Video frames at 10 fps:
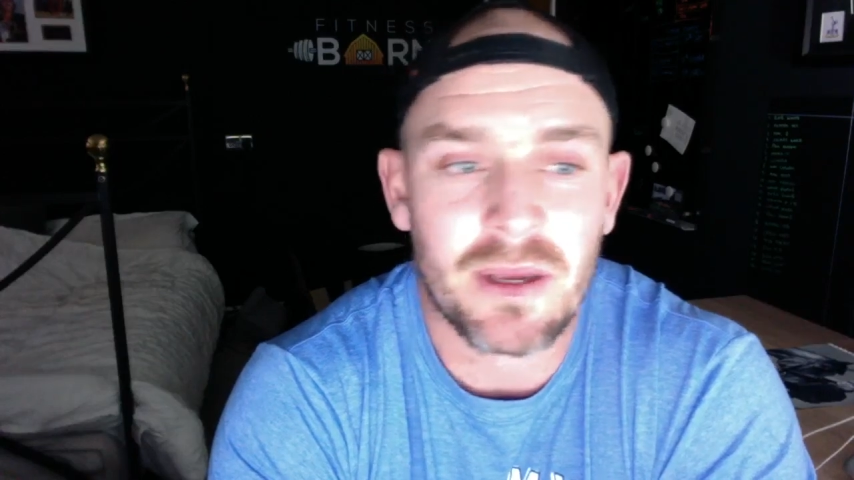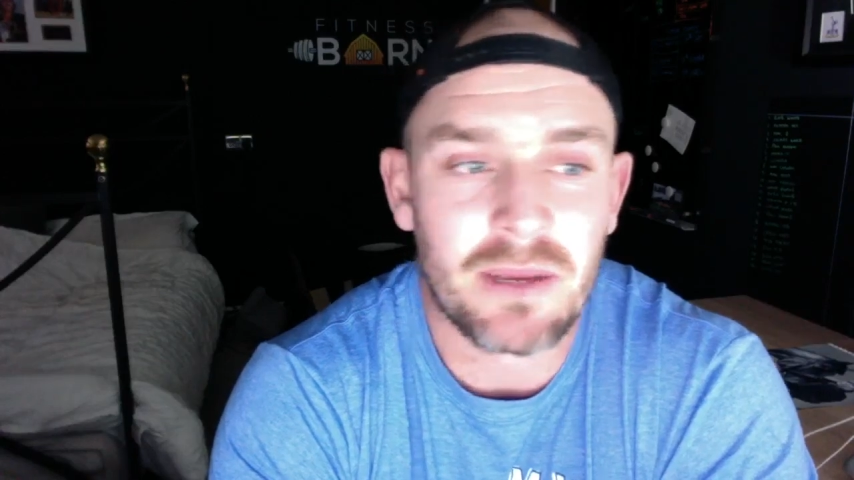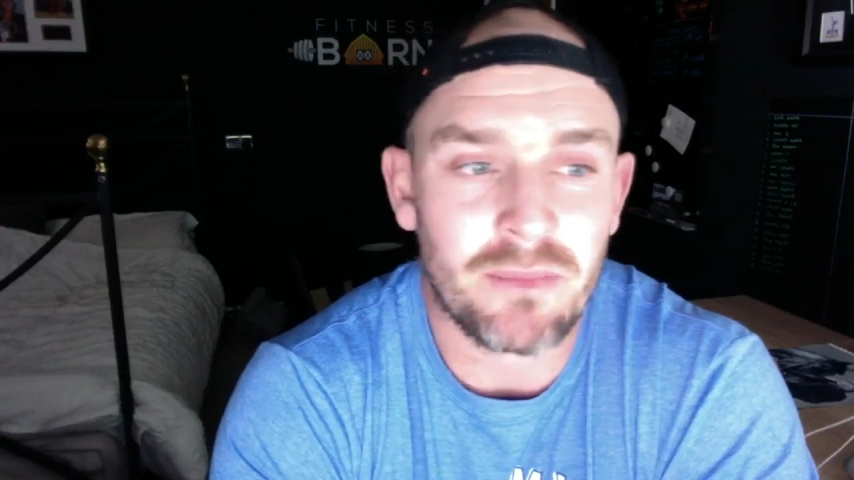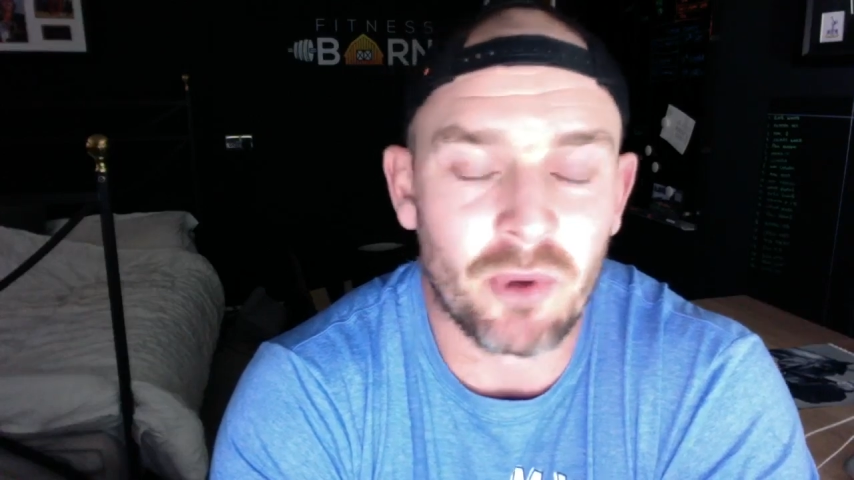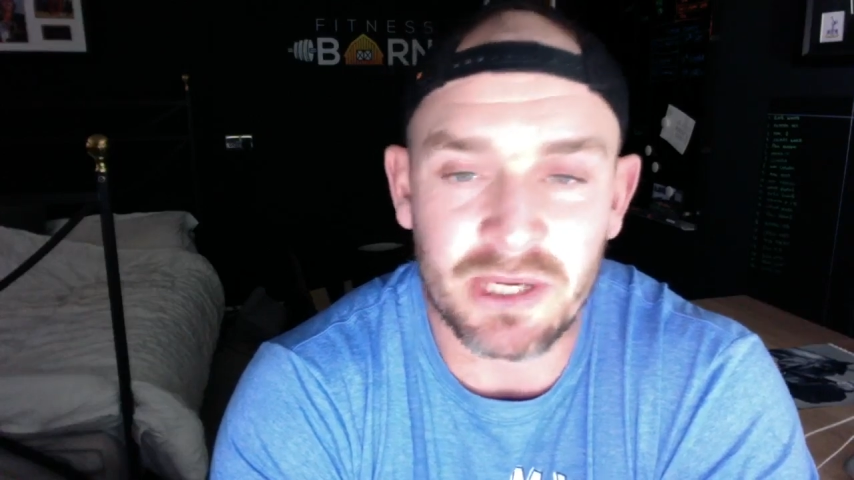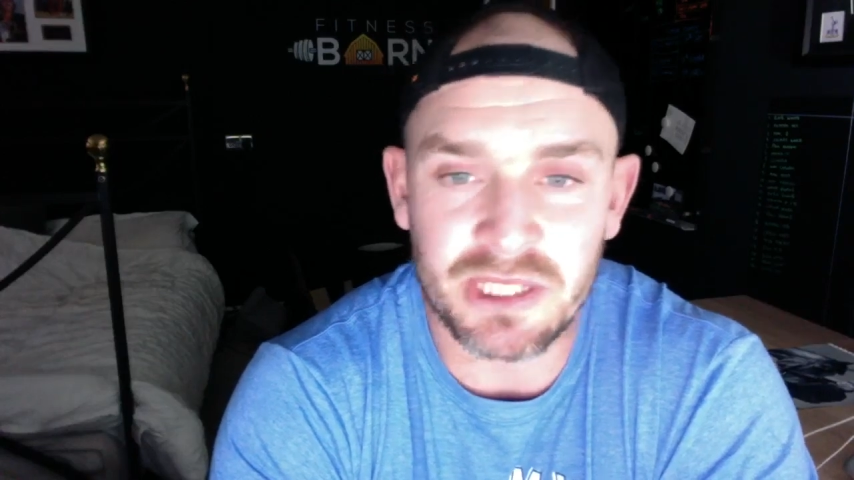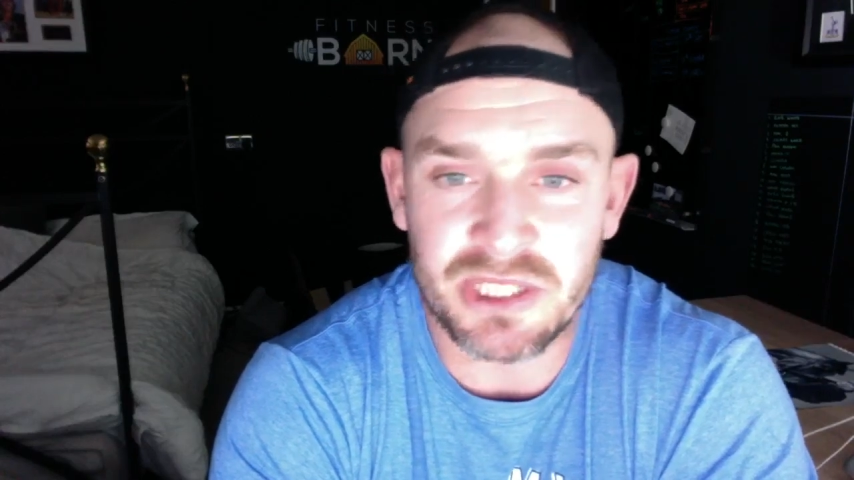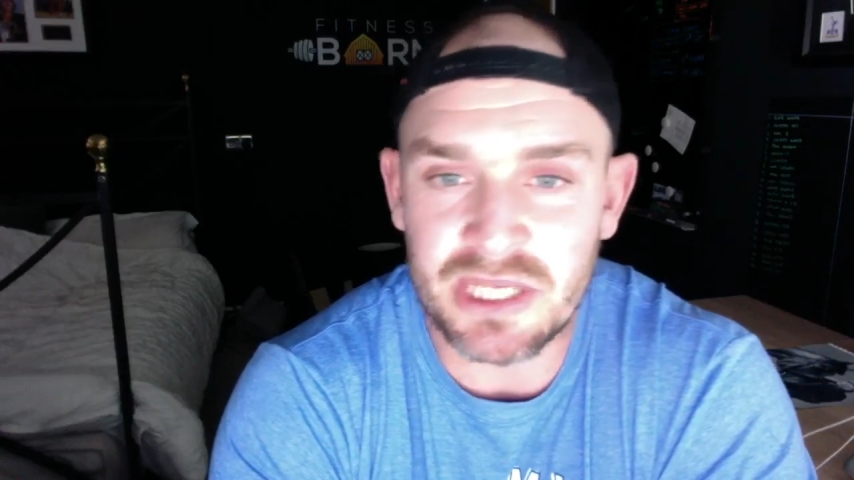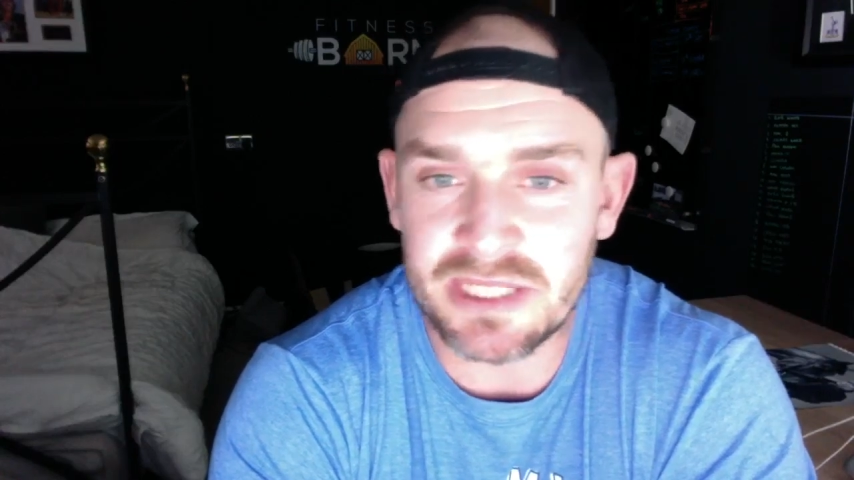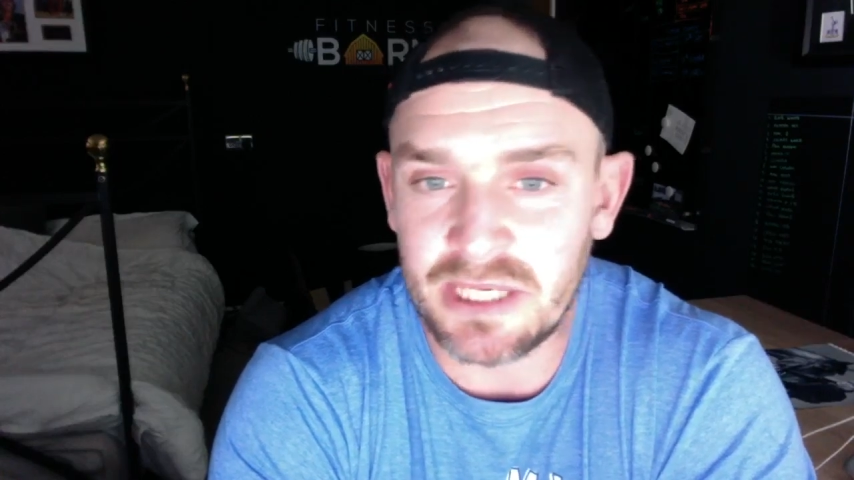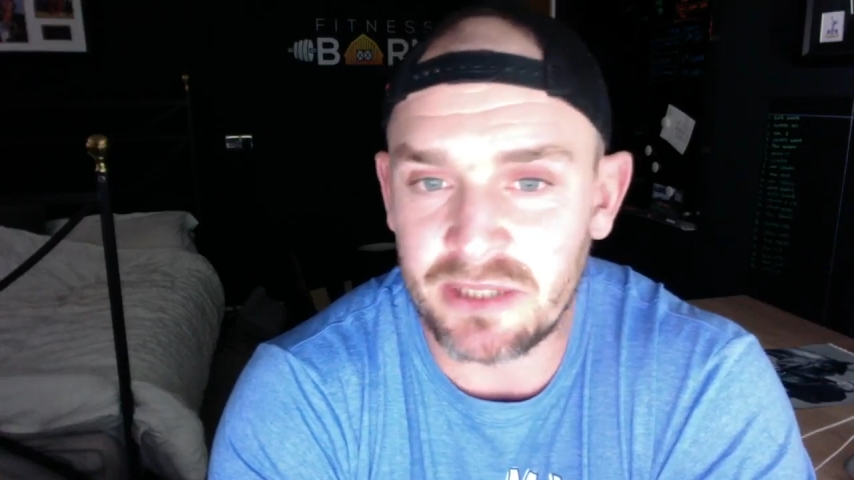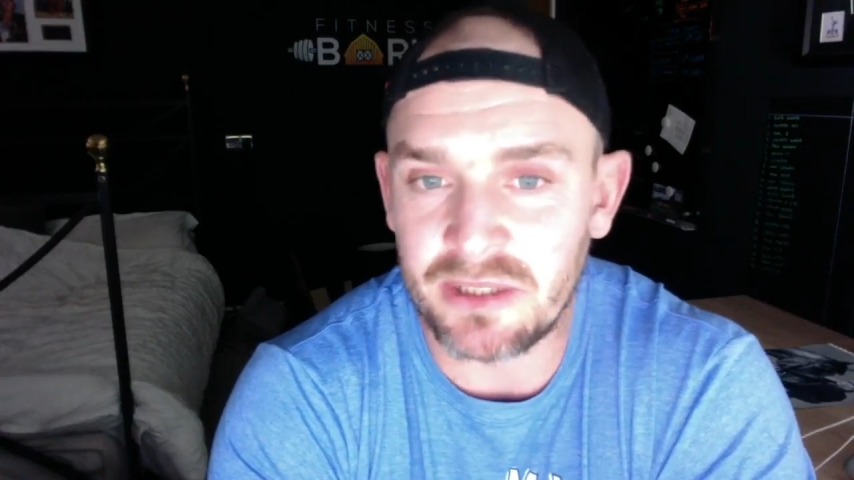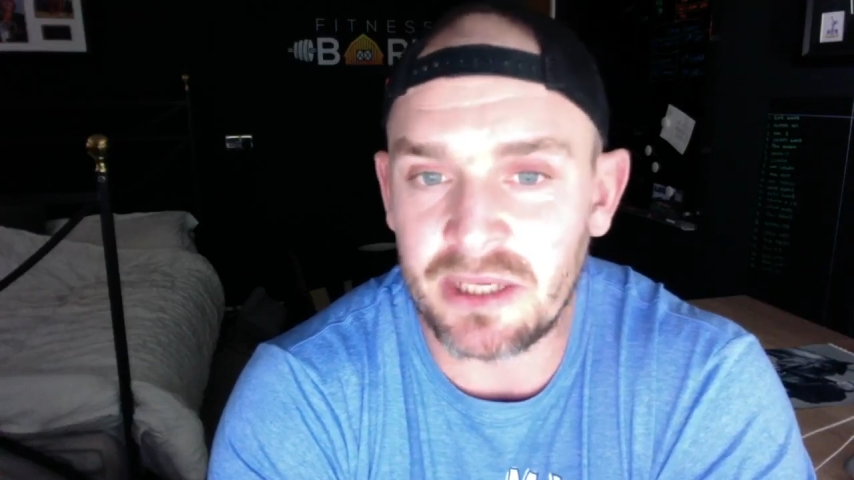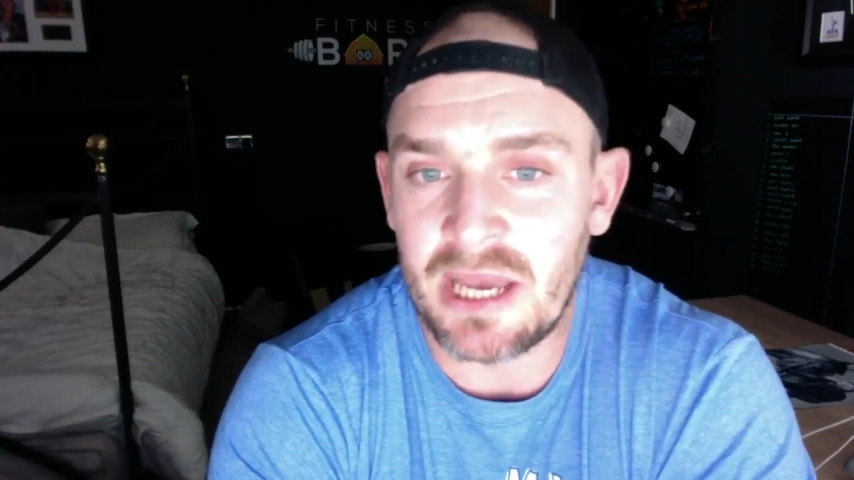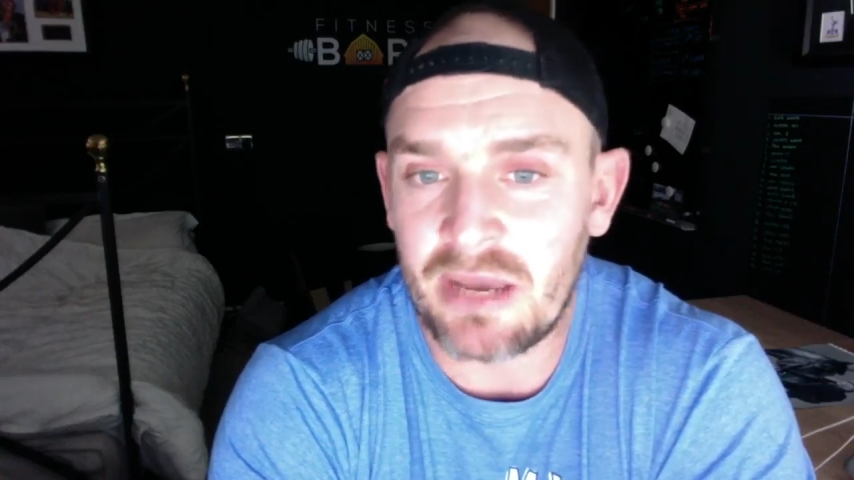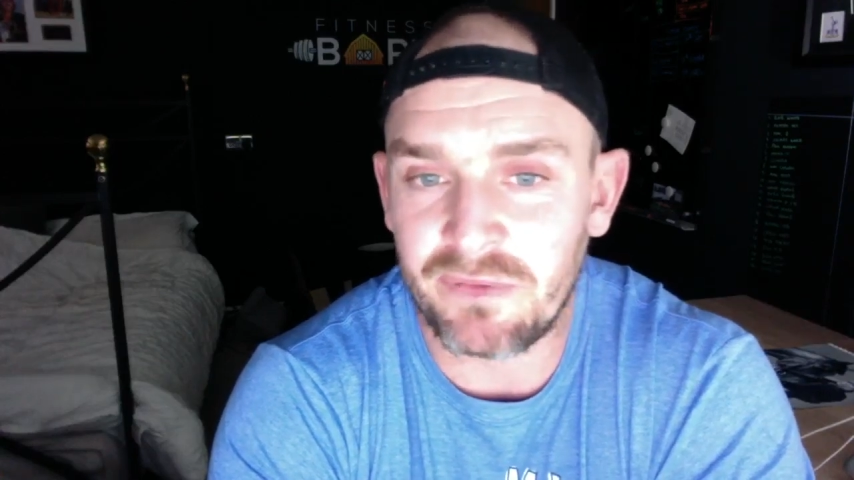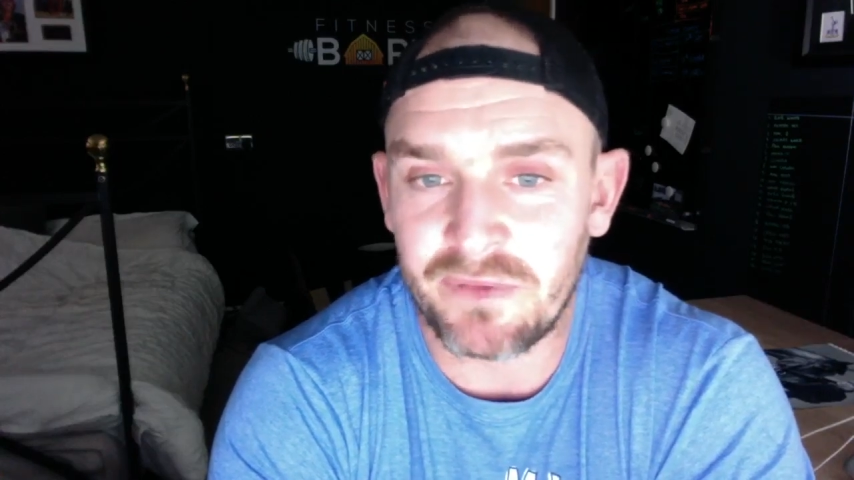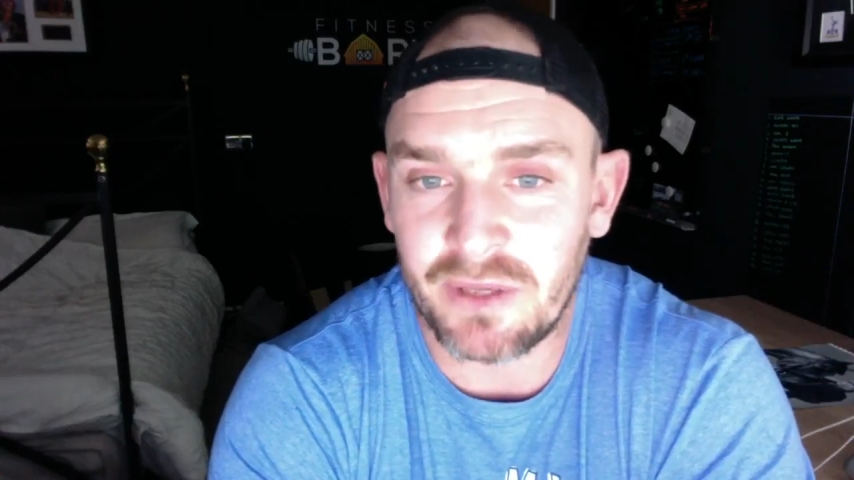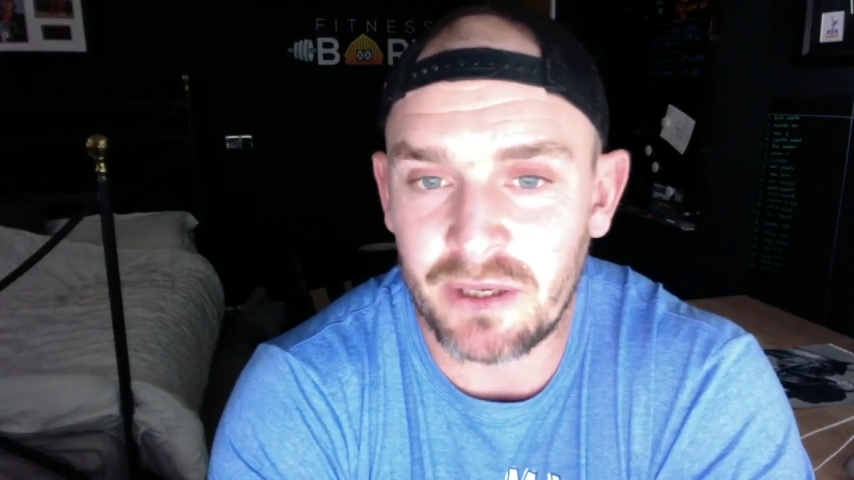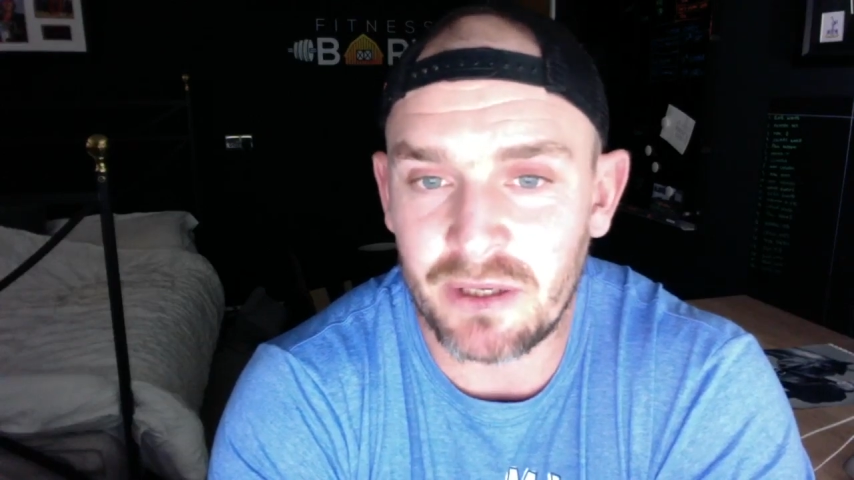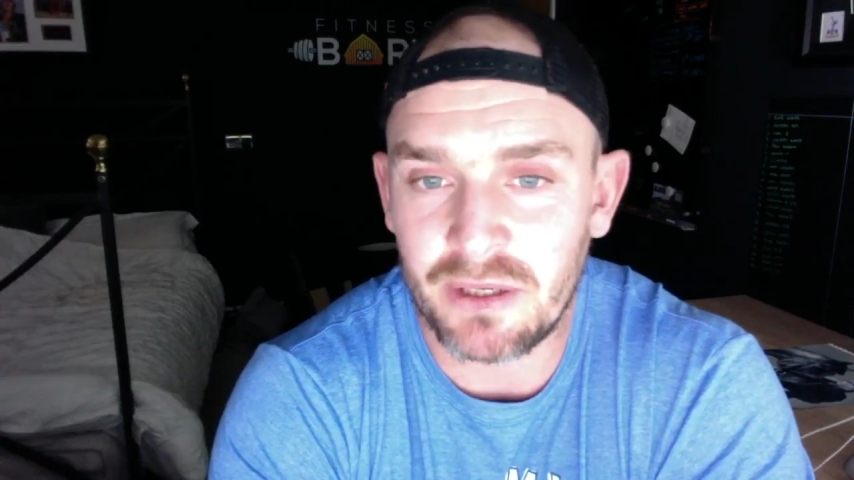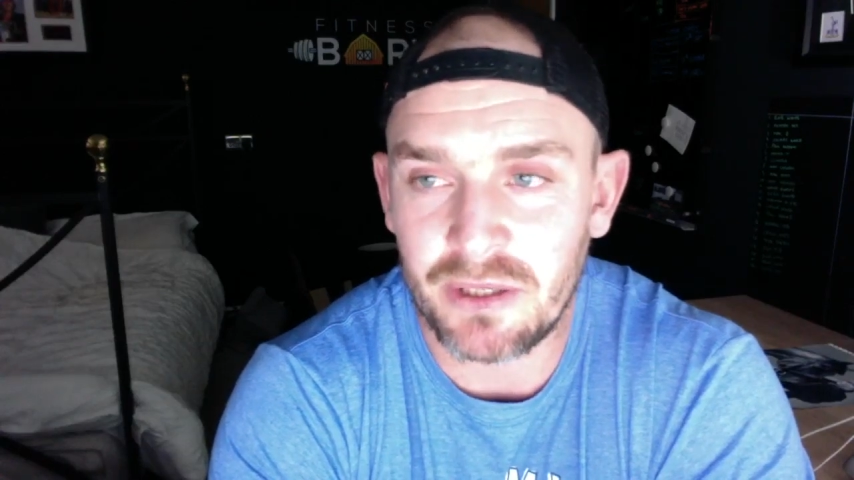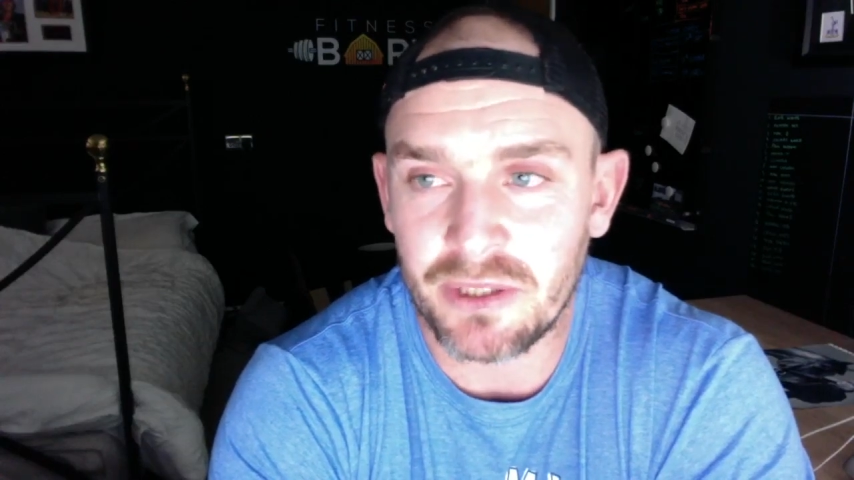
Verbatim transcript: more energetic, that you're healthier.